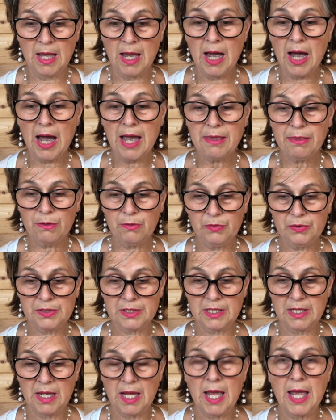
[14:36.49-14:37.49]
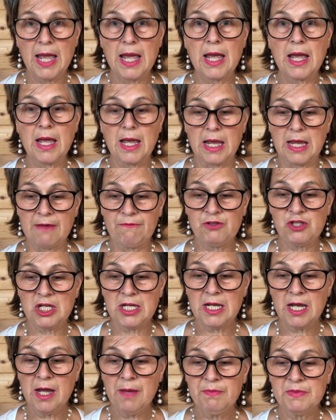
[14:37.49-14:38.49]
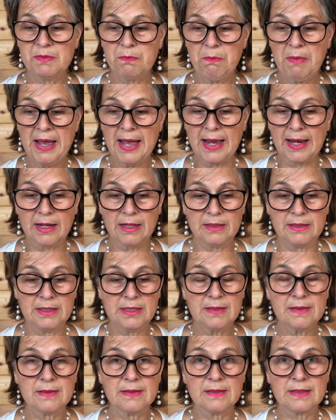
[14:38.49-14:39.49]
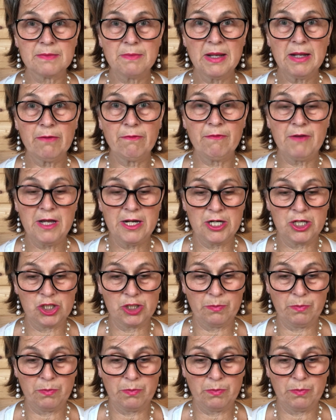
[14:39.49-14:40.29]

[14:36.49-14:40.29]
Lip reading: I thought, if she comes back and doesn't smell furniture